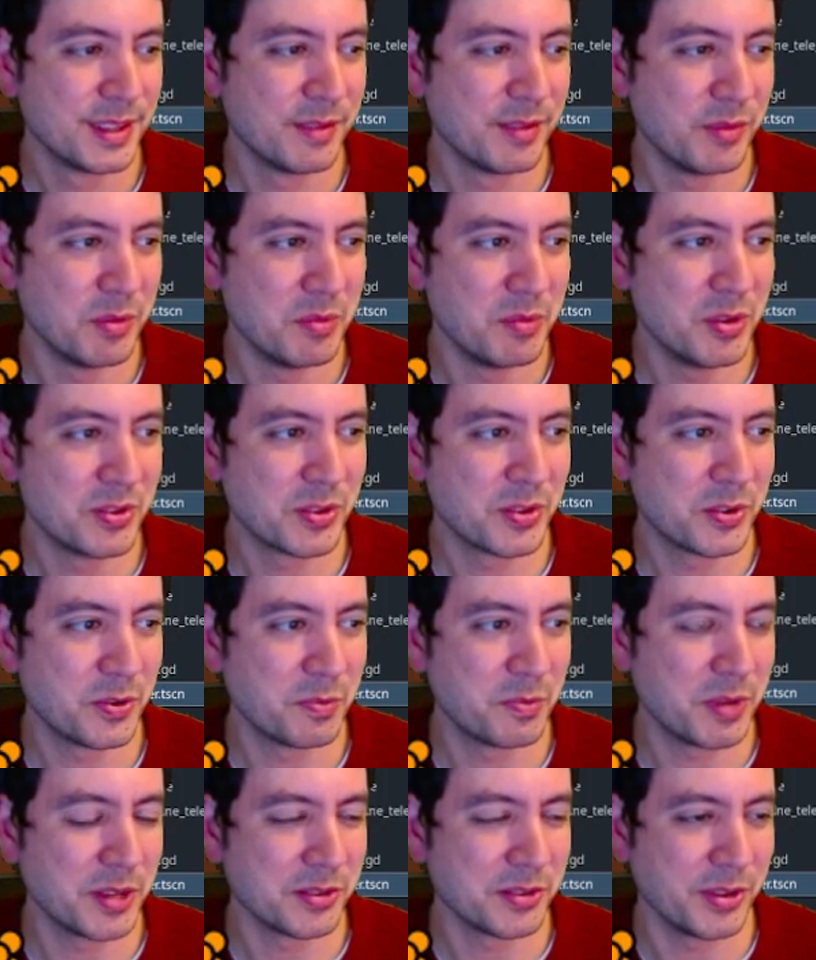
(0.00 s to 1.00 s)
mean, musical
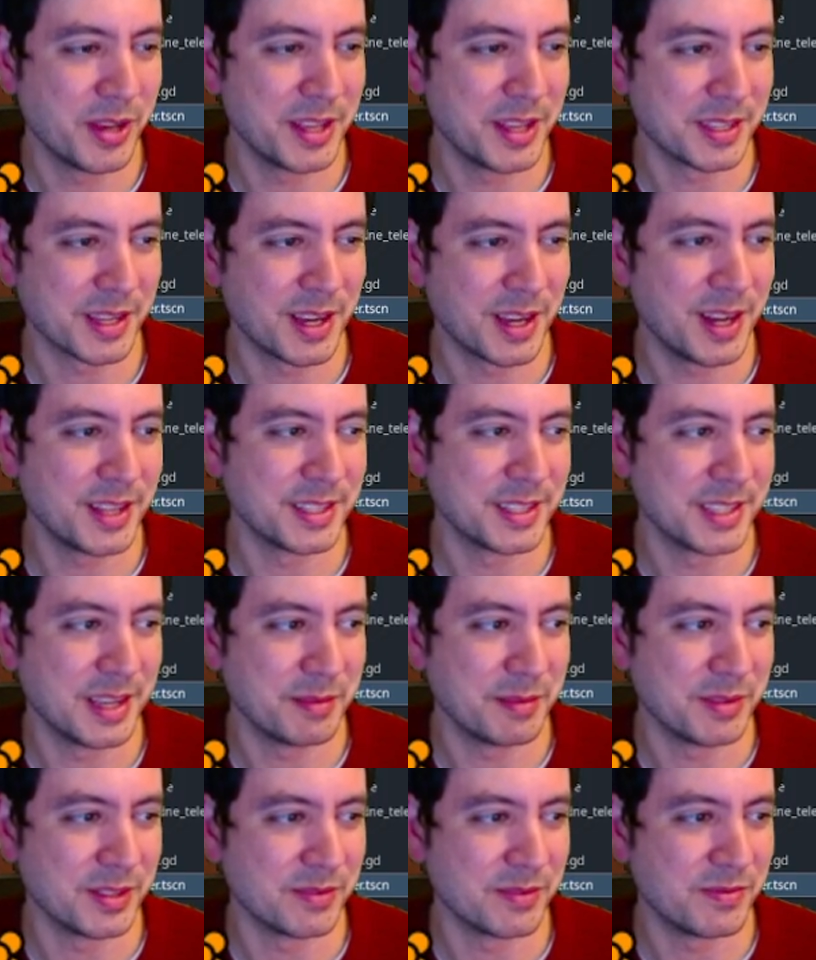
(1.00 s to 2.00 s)
puzzle as a
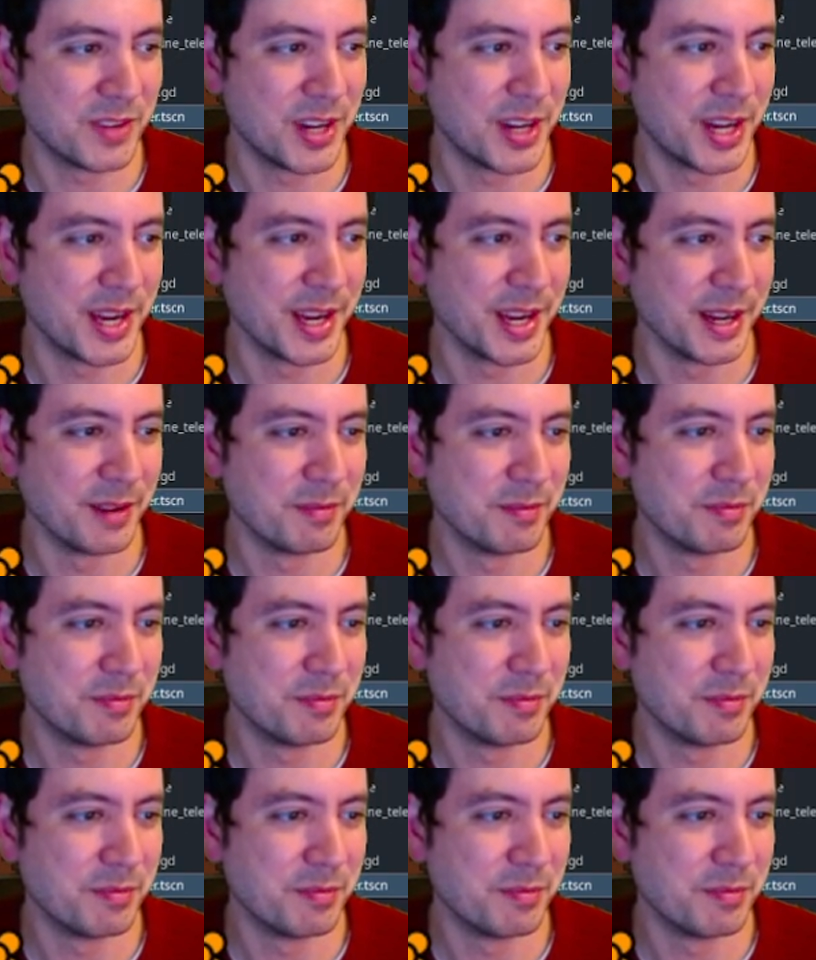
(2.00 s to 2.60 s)
concept is fine,